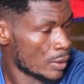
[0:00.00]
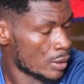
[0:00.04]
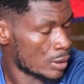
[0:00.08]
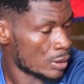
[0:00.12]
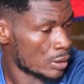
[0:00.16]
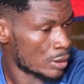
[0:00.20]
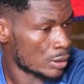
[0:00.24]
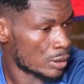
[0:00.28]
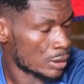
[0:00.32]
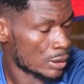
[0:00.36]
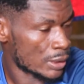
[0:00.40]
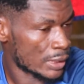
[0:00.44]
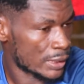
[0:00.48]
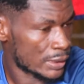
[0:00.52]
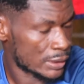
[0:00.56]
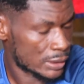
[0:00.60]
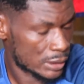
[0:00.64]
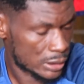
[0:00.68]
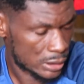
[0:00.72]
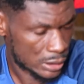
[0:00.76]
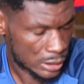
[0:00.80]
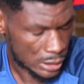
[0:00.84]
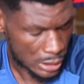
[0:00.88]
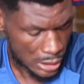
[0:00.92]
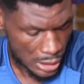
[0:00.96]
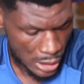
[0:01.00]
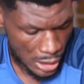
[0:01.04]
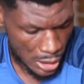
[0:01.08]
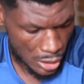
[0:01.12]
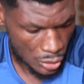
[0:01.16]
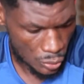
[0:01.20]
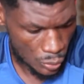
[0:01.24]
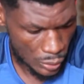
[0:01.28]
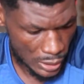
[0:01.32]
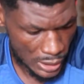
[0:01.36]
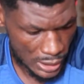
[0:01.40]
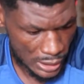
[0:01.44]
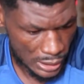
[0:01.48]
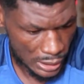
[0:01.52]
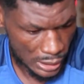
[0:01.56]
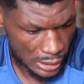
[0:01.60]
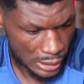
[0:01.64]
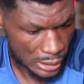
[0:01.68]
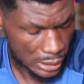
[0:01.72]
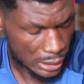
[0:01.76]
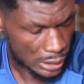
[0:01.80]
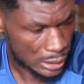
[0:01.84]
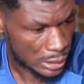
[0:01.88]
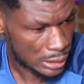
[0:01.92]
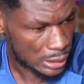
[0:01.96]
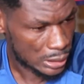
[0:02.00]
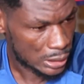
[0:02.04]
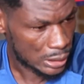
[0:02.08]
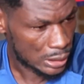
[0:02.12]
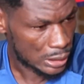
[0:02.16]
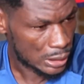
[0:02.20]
uh like how do I say it?